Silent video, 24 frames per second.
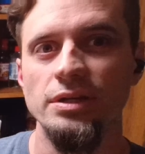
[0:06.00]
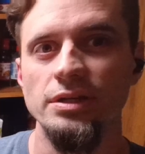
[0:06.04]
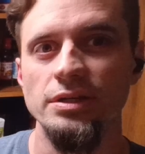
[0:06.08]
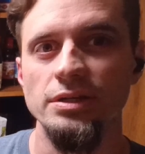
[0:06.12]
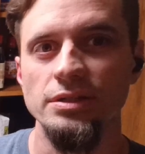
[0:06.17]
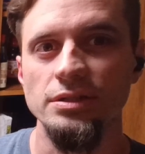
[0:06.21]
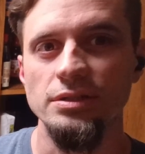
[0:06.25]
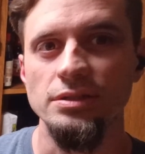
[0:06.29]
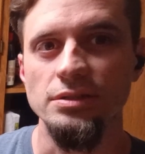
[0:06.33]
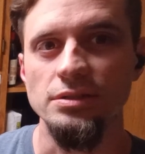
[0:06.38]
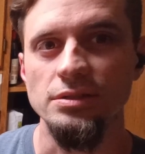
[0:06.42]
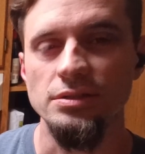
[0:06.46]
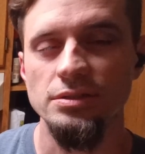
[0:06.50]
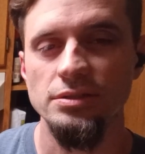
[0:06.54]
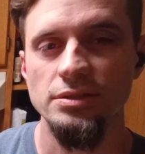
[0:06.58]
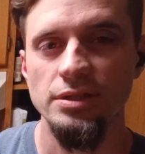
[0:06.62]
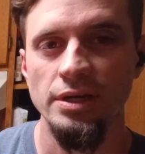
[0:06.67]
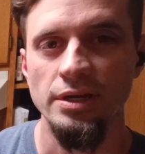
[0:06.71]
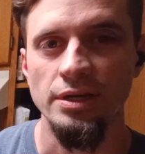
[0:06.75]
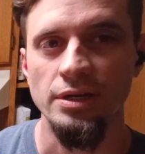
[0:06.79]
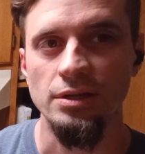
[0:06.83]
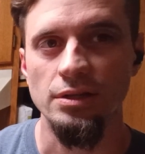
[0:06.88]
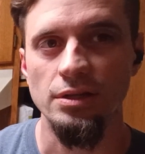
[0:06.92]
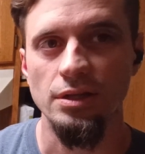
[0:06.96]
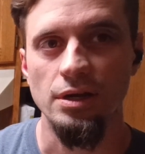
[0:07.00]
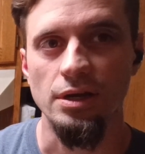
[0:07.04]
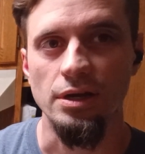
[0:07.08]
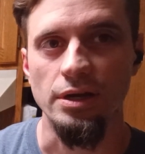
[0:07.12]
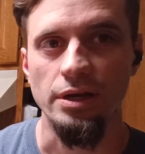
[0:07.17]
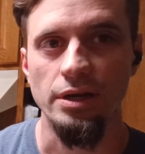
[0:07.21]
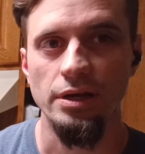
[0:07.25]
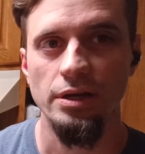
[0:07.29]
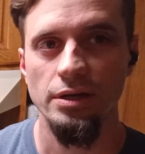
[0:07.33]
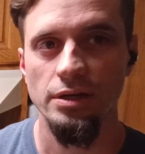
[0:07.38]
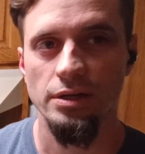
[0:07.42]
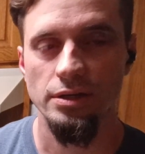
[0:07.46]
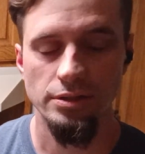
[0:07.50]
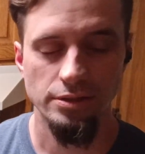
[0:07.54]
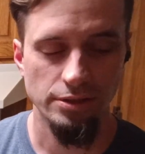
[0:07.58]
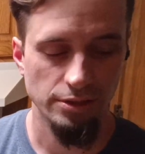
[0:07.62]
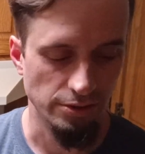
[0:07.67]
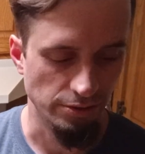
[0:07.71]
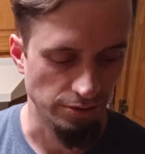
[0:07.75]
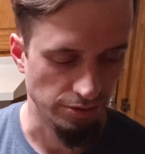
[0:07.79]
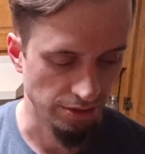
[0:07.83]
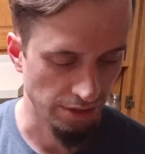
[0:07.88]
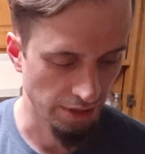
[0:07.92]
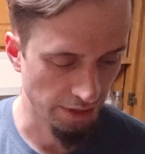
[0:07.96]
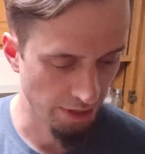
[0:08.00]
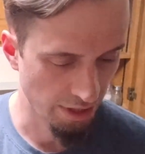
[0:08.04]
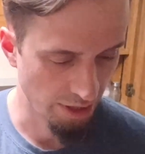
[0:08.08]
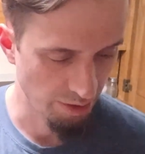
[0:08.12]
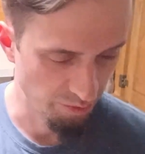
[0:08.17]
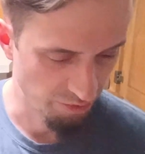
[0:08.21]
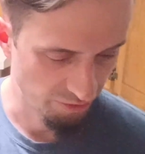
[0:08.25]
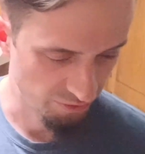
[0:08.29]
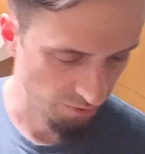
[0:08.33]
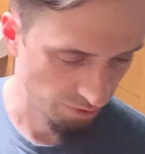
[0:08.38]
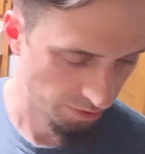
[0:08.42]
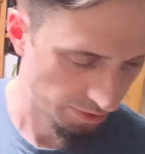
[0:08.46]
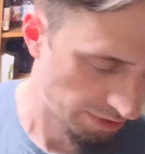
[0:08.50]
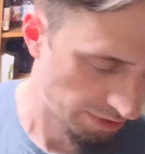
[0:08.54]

is 10 o'clock Tuesday night before